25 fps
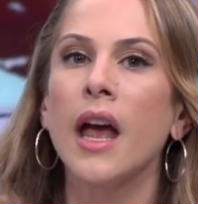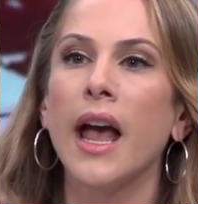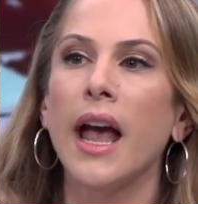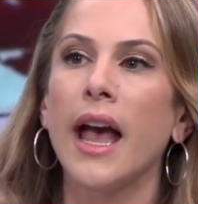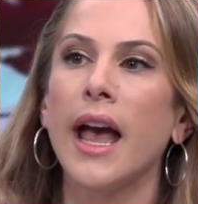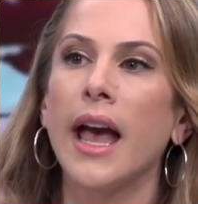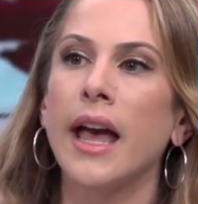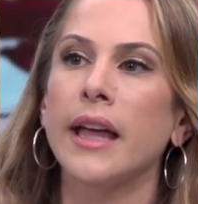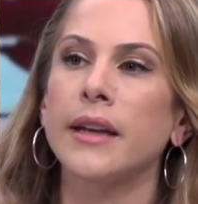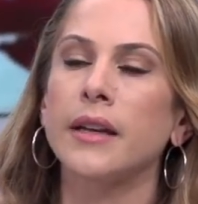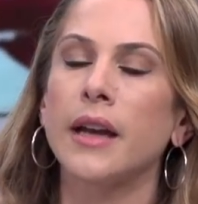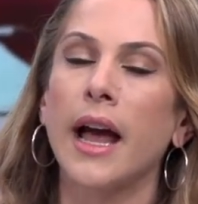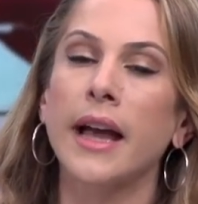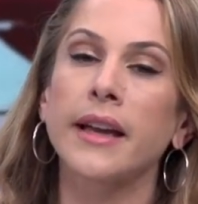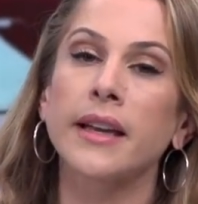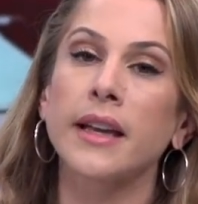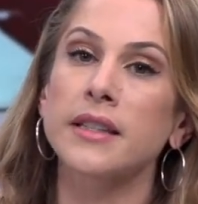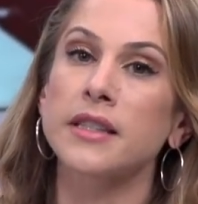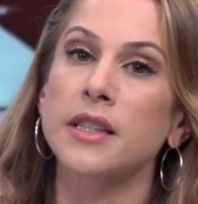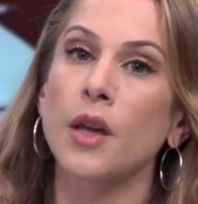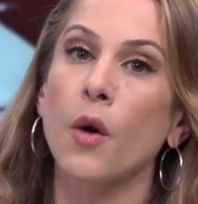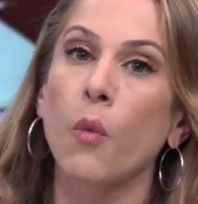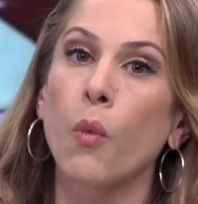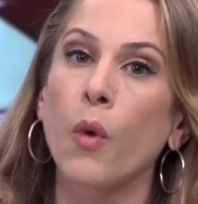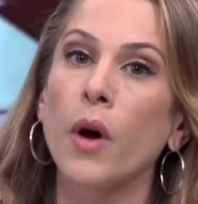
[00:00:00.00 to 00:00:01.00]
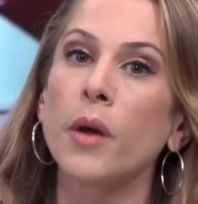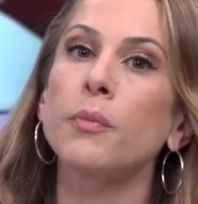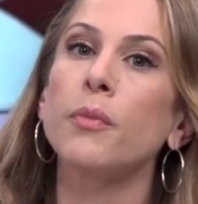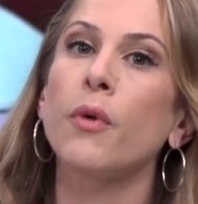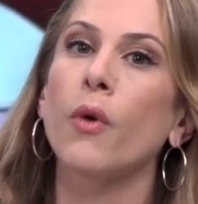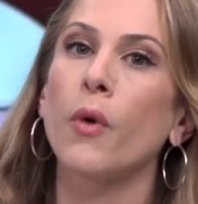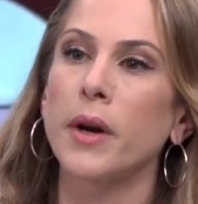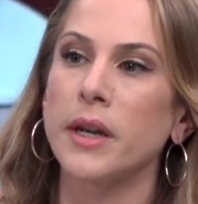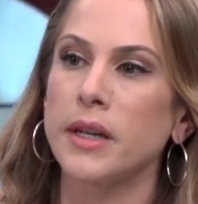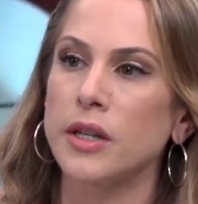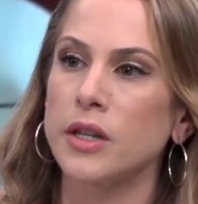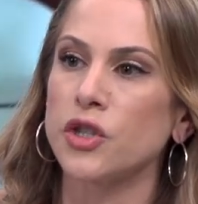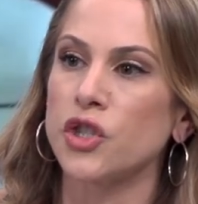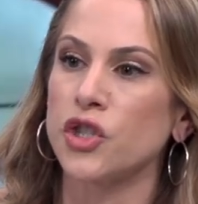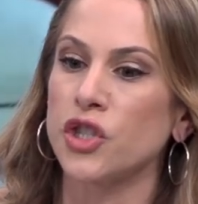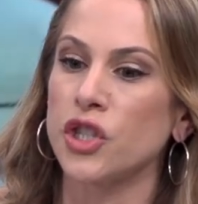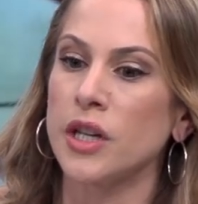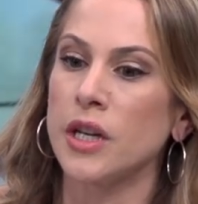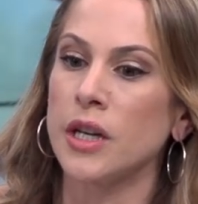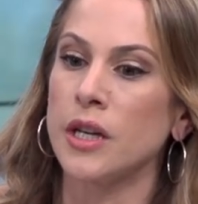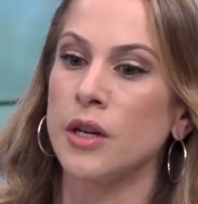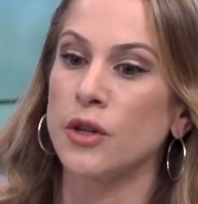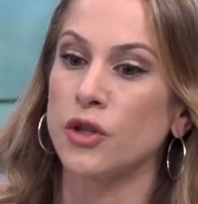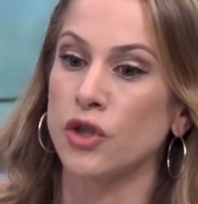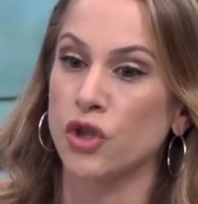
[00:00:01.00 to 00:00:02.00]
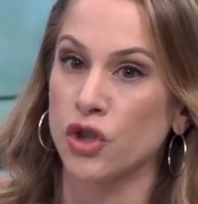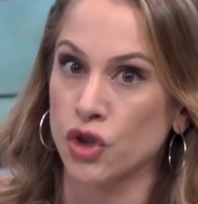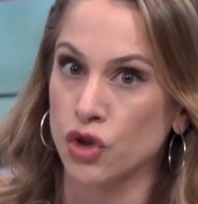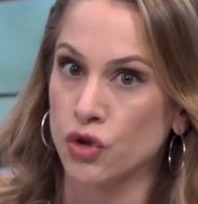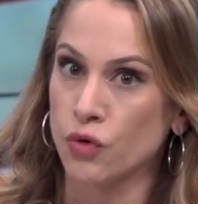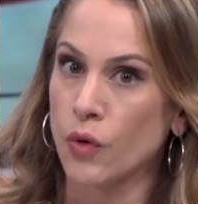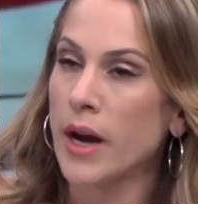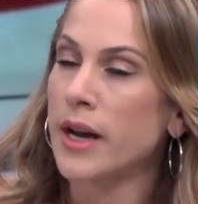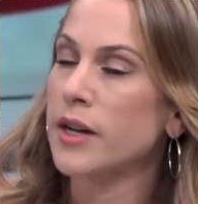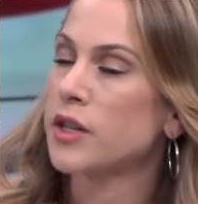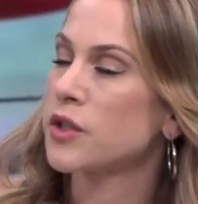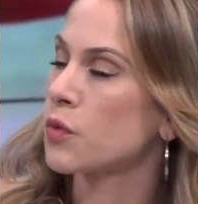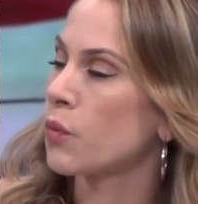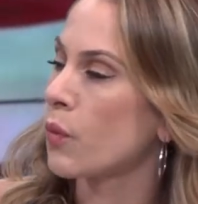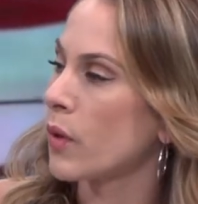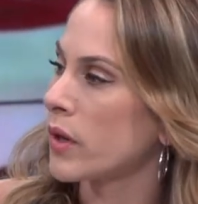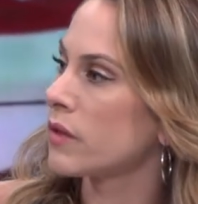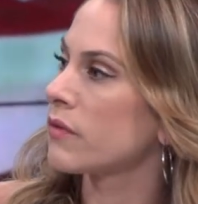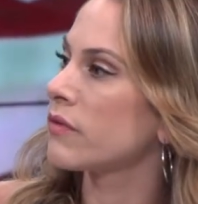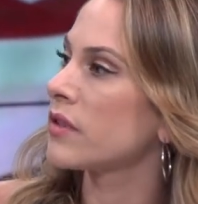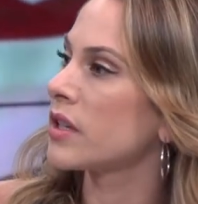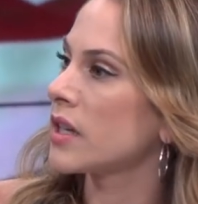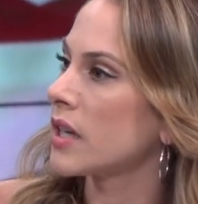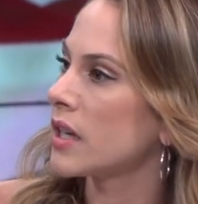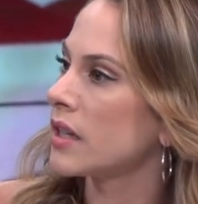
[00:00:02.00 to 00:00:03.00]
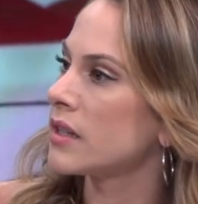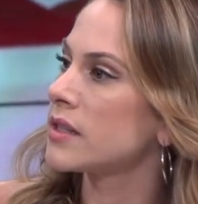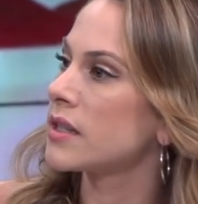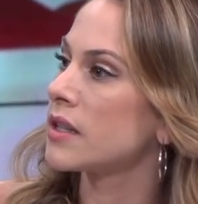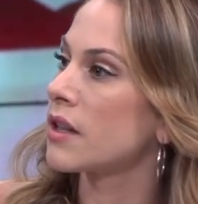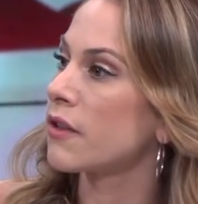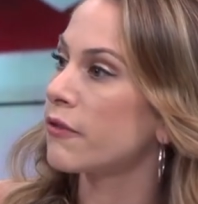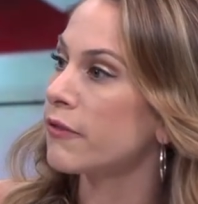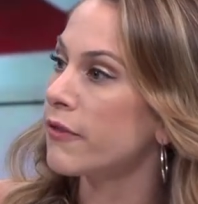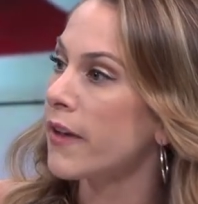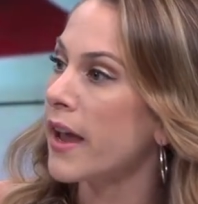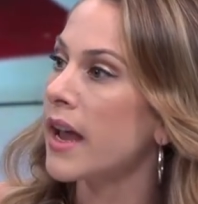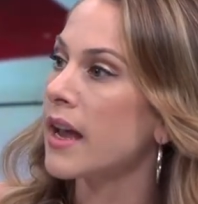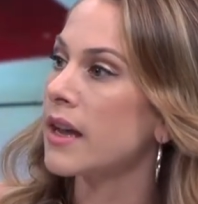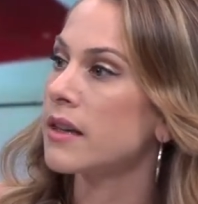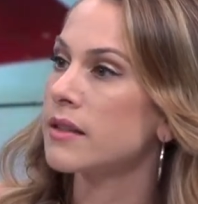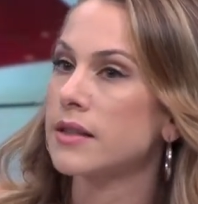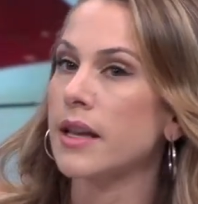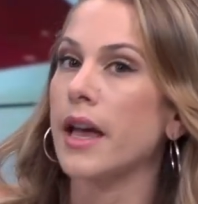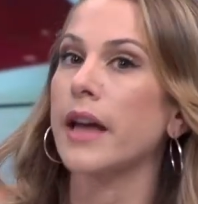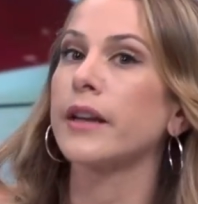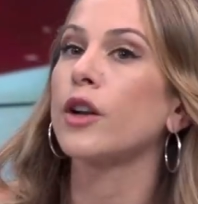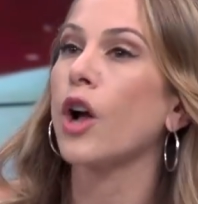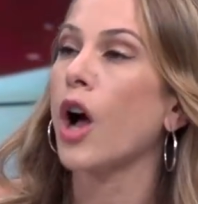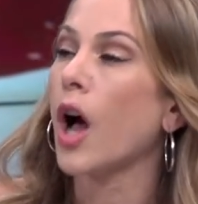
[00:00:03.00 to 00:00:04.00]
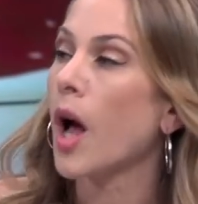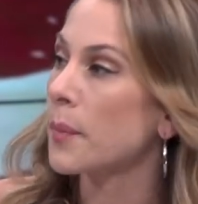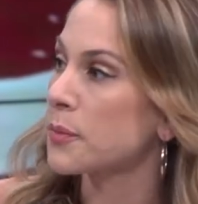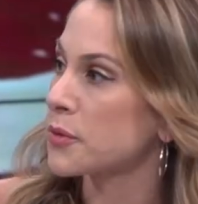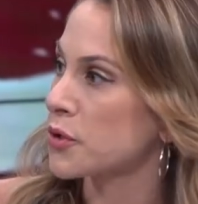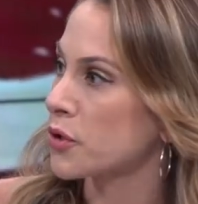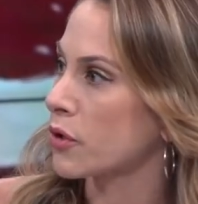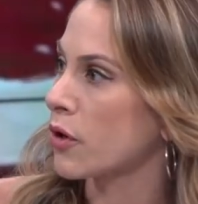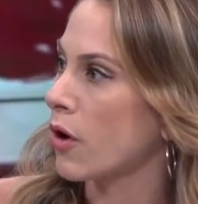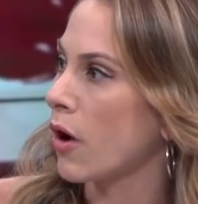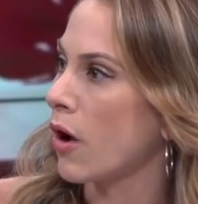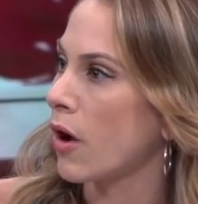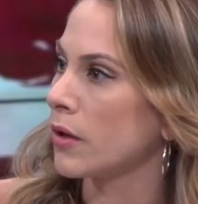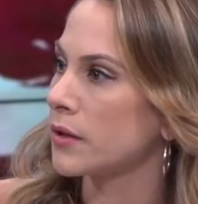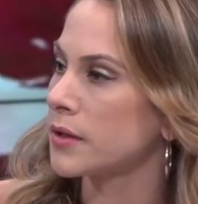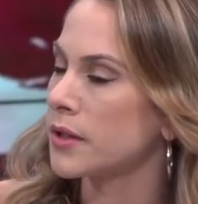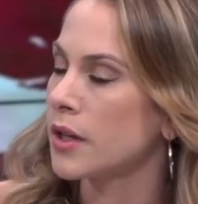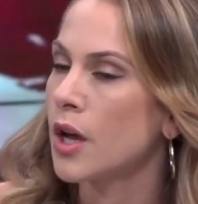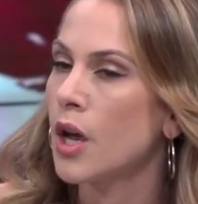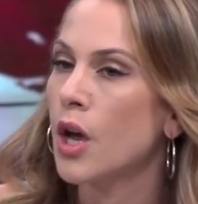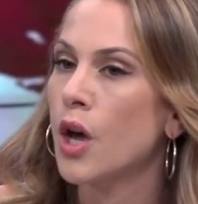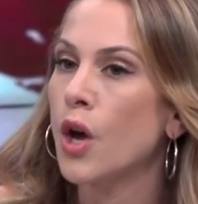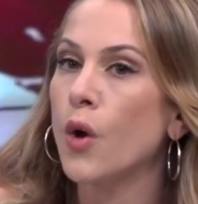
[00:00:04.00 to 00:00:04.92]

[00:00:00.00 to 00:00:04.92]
And I guess at one point, she strikes one of the kids in the face, and cops are called.